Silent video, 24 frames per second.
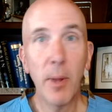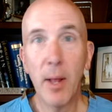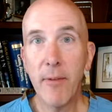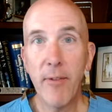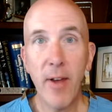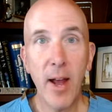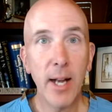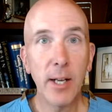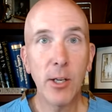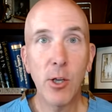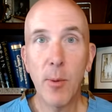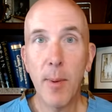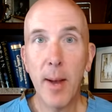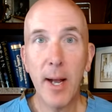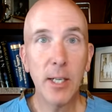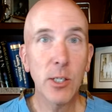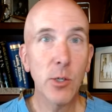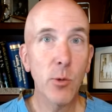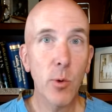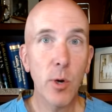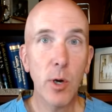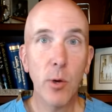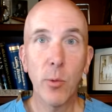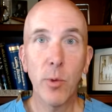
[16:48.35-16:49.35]
I've had go back
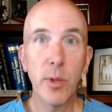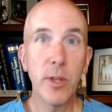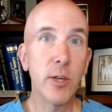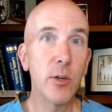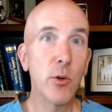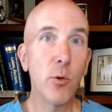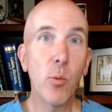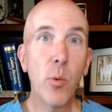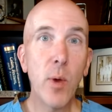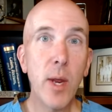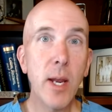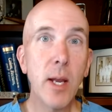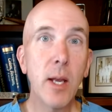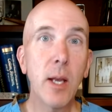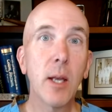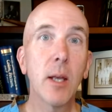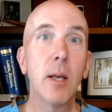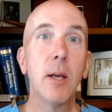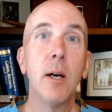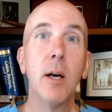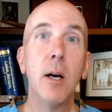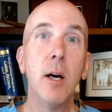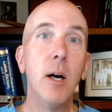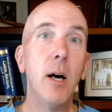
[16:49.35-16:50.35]
to work within a week
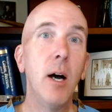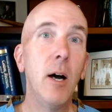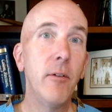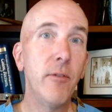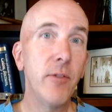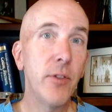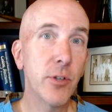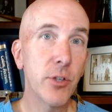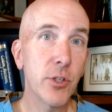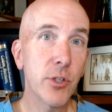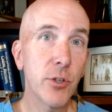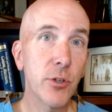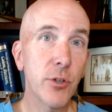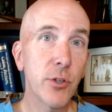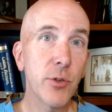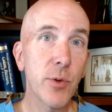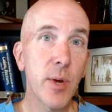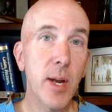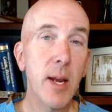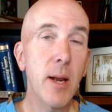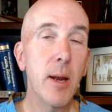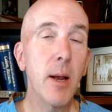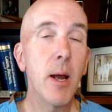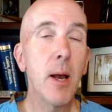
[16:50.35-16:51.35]
of the
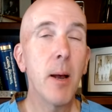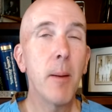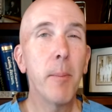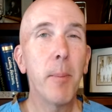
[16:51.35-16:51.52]
surgery,